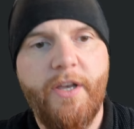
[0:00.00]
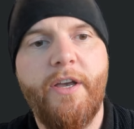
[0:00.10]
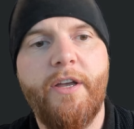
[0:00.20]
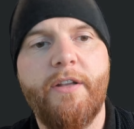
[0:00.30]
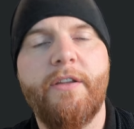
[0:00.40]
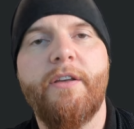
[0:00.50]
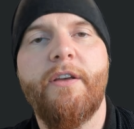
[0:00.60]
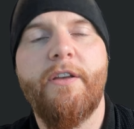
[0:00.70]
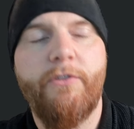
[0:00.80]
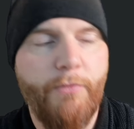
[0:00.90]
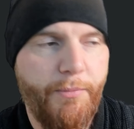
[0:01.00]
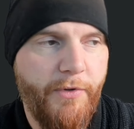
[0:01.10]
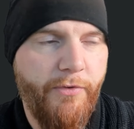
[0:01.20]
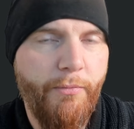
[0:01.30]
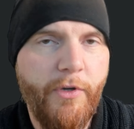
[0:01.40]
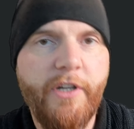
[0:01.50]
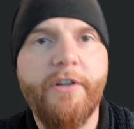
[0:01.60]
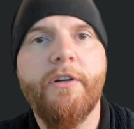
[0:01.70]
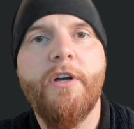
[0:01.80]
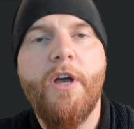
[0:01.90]
And as you might be
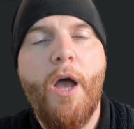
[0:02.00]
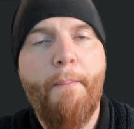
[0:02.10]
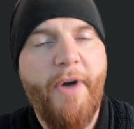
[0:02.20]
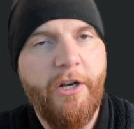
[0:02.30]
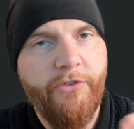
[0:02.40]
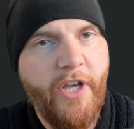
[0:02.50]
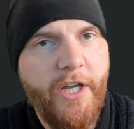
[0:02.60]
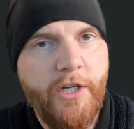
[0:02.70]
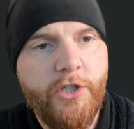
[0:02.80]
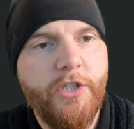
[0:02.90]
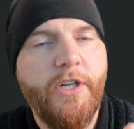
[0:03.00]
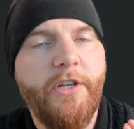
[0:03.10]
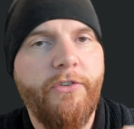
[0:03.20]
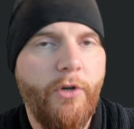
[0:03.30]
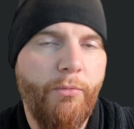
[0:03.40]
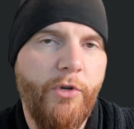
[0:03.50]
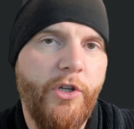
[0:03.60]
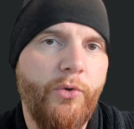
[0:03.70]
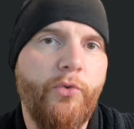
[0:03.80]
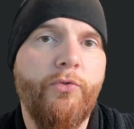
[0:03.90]
familiar, -h is normally
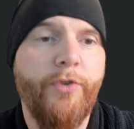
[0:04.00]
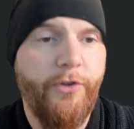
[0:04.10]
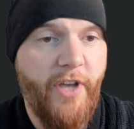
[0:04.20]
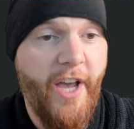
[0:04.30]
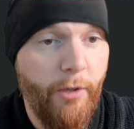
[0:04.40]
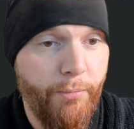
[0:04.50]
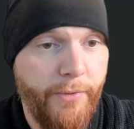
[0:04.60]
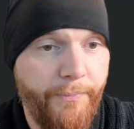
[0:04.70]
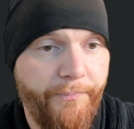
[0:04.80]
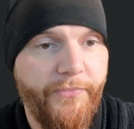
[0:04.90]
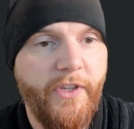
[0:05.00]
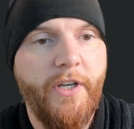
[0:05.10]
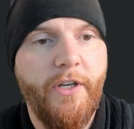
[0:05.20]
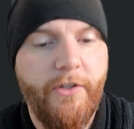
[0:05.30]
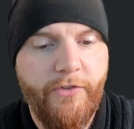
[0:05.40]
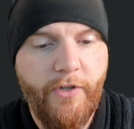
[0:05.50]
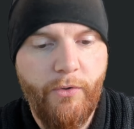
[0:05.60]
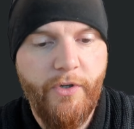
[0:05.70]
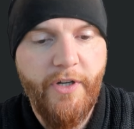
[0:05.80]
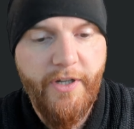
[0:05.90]
used for the help.
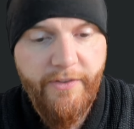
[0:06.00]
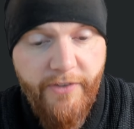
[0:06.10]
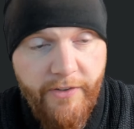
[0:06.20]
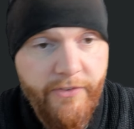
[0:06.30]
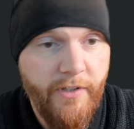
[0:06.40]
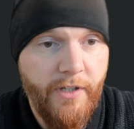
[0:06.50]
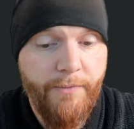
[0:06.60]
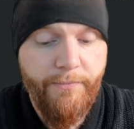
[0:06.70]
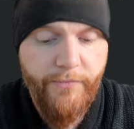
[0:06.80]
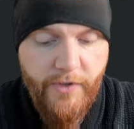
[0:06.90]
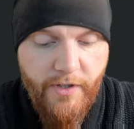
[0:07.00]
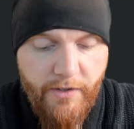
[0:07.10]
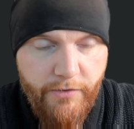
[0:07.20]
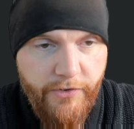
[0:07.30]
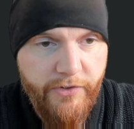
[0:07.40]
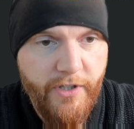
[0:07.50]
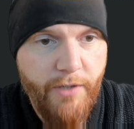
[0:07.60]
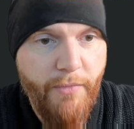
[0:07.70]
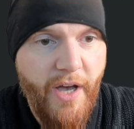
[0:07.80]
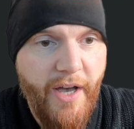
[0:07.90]
So for this
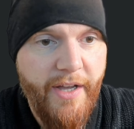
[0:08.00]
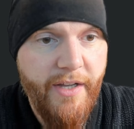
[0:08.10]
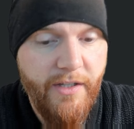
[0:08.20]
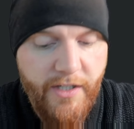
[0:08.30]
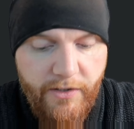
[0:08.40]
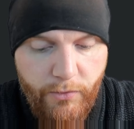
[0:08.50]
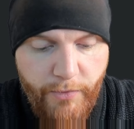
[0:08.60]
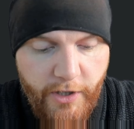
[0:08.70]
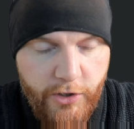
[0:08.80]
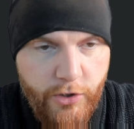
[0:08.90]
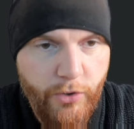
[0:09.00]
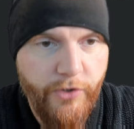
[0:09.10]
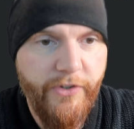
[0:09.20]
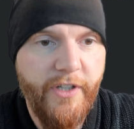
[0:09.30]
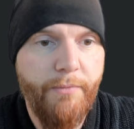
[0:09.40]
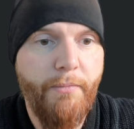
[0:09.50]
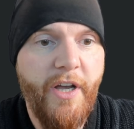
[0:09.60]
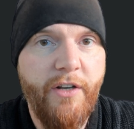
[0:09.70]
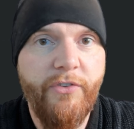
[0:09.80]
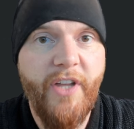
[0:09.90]
time, I need to make sure that
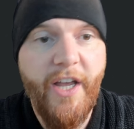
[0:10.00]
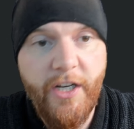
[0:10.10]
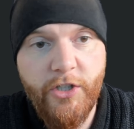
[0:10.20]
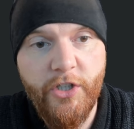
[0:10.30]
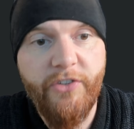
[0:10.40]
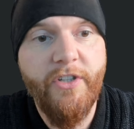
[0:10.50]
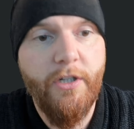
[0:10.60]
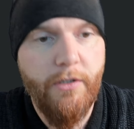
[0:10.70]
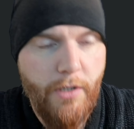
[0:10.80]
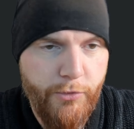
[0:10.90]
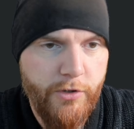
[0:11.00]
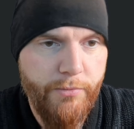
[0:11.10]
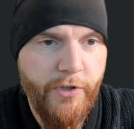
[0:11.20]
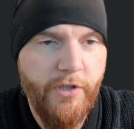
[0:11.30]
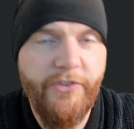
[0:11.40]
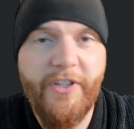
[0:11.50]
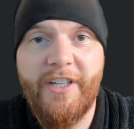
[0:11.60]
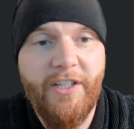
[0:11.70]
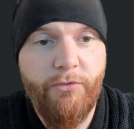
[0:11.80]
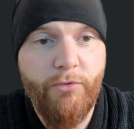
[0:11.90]
-h is not an option, because then
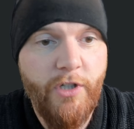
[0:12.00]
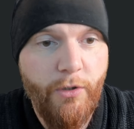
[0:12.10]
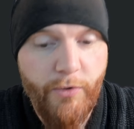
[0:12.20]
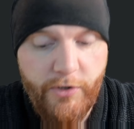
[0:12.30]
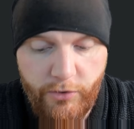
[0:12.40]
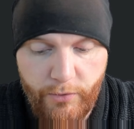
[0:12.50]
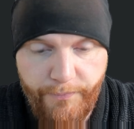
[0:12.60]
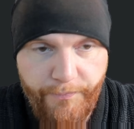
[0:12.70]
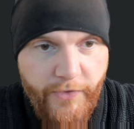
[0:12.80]
it doesn't really know what to do.